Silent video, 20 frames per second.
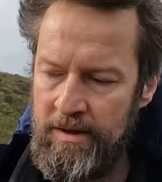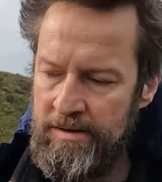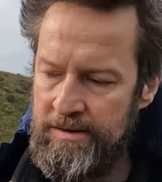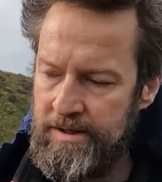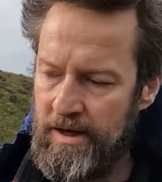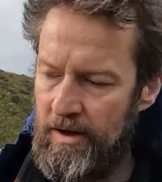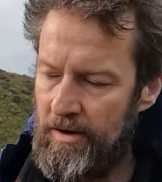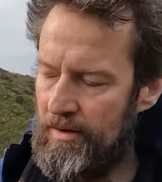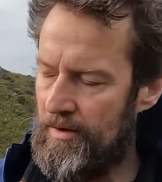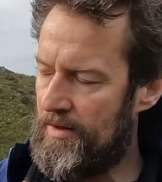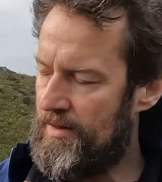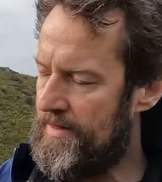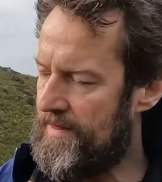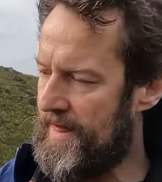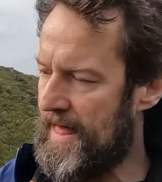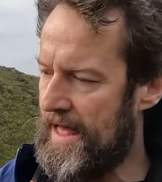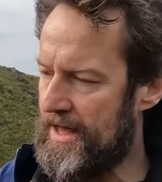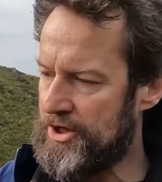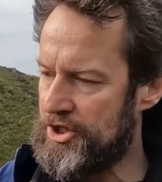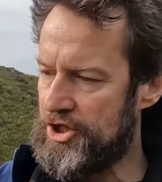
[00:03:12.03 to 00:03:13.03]
So
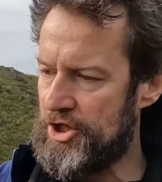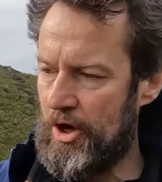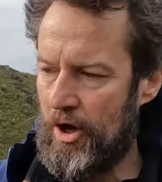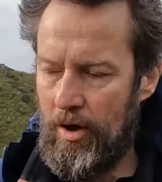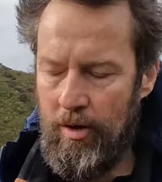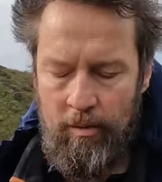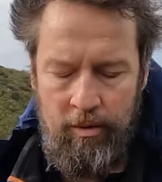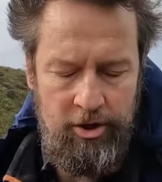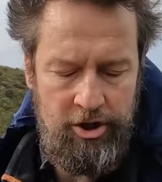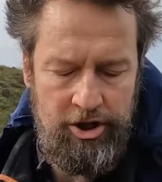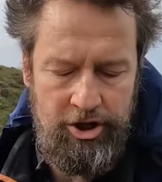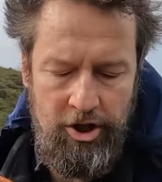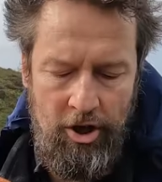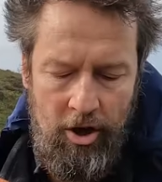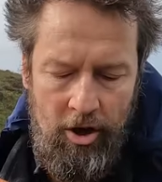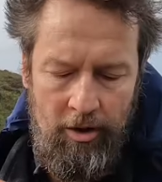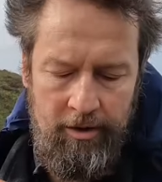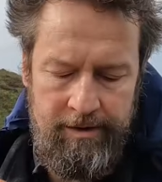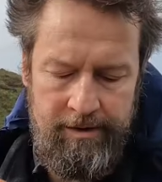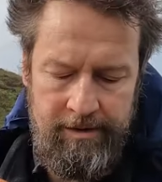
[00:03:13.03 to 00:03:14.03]
that shot was
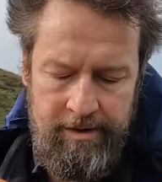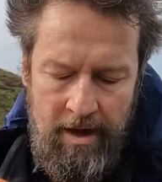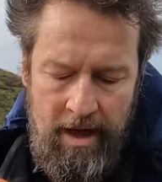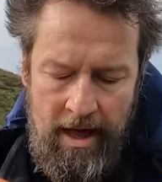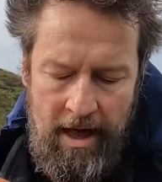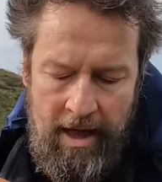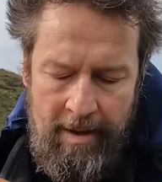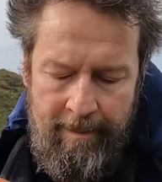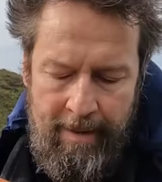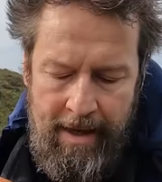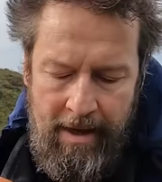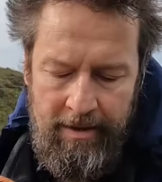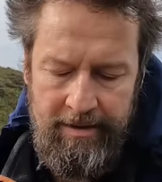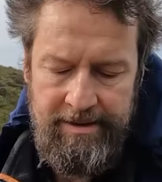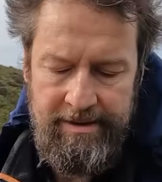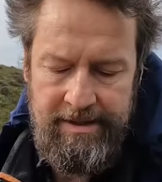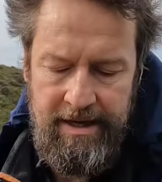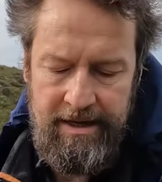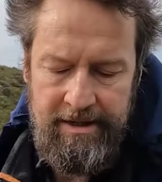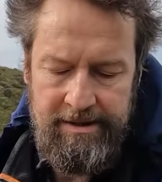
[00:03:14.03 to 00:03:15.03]
shot at about
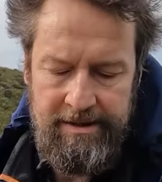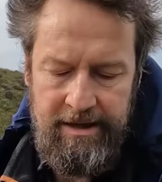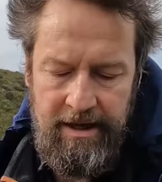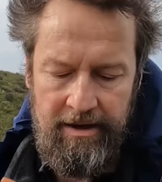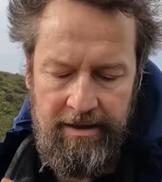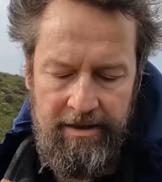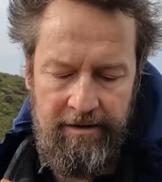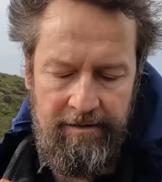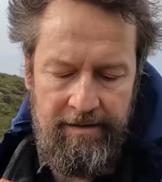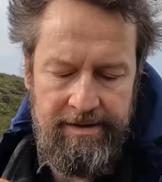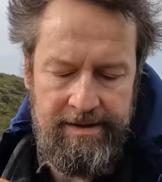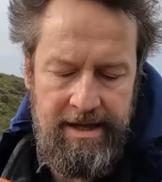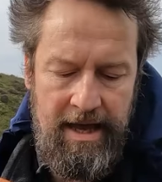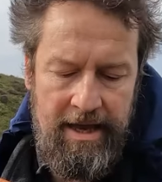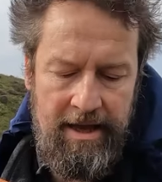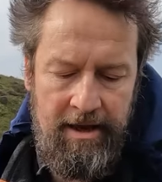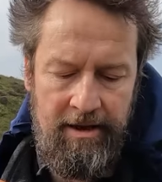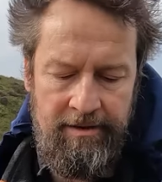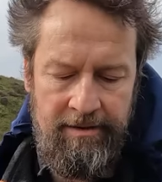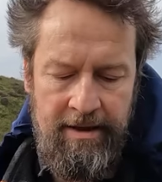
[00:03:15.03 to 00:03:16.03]
1/60th of a
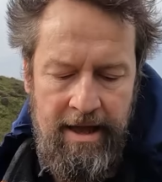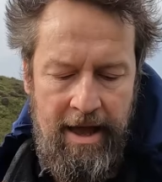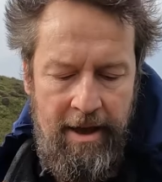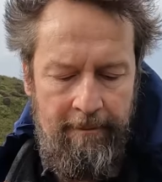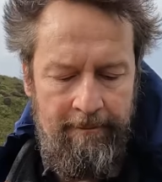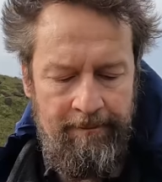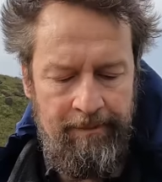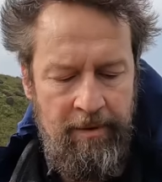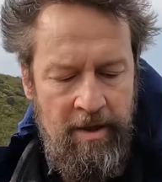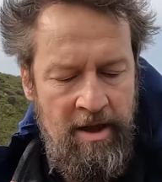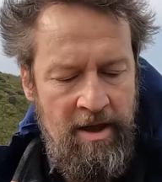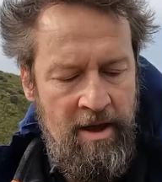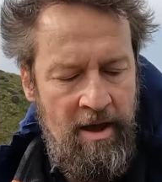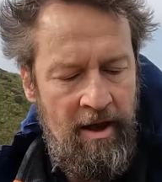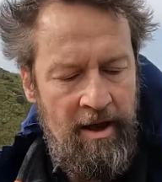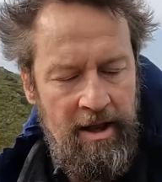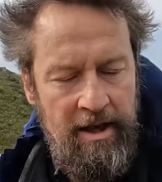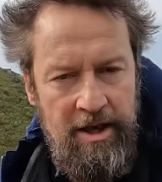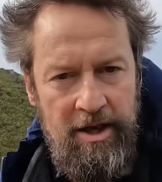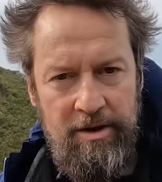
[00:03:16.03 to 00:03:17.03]
second. Now, I'm
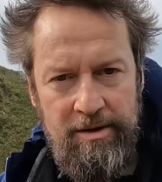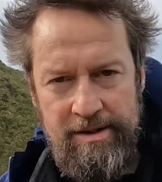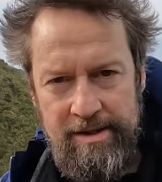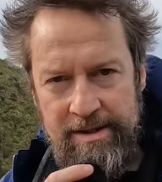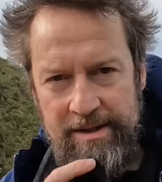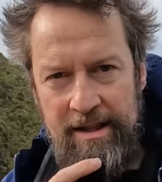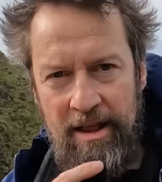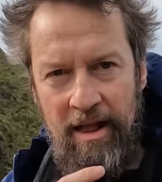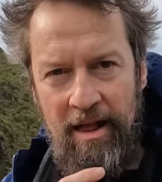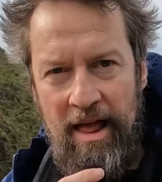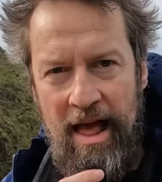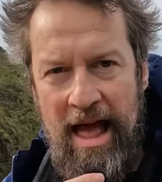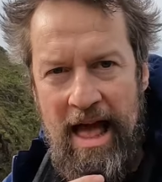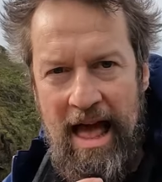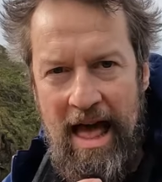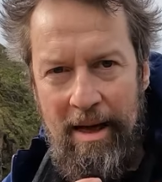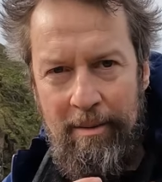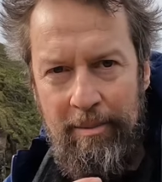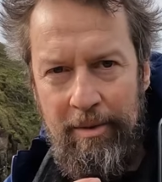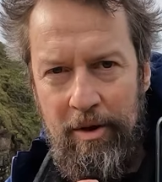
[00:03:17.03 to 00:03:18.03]
going to use this little
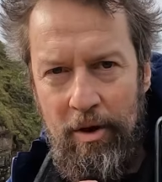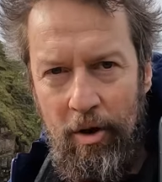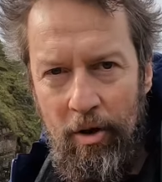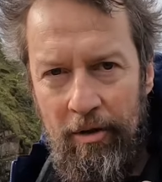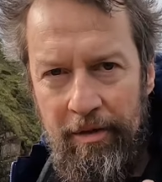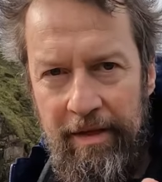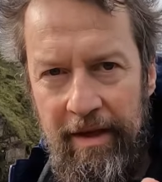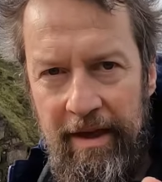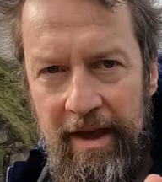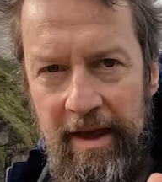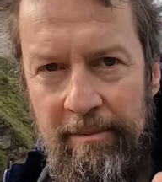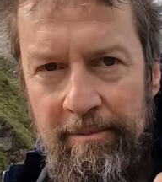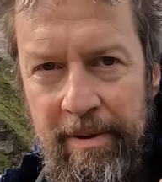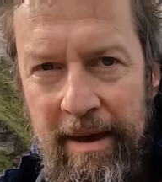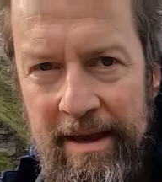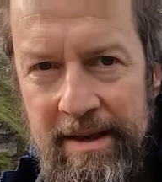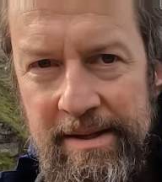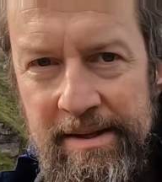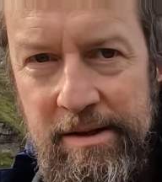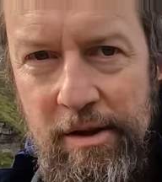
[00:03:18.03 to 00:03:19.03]
app called the
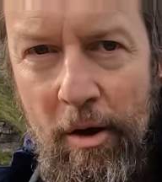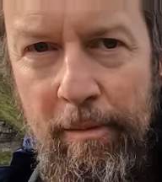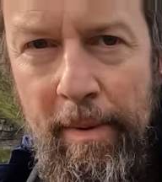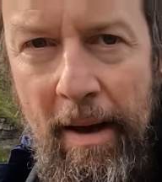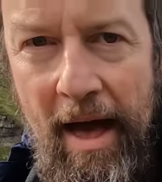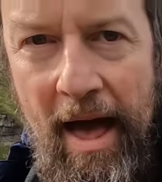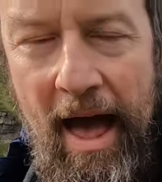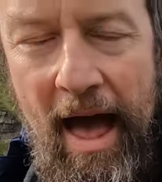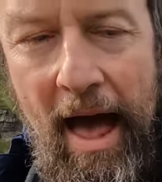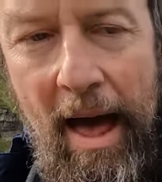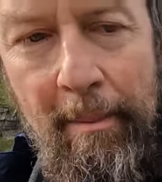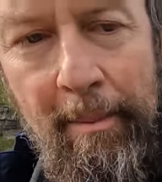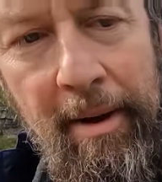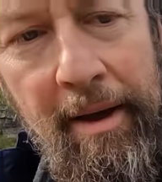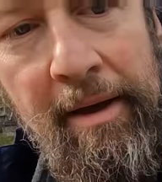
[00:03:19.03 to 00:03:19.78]
Big Stopper app.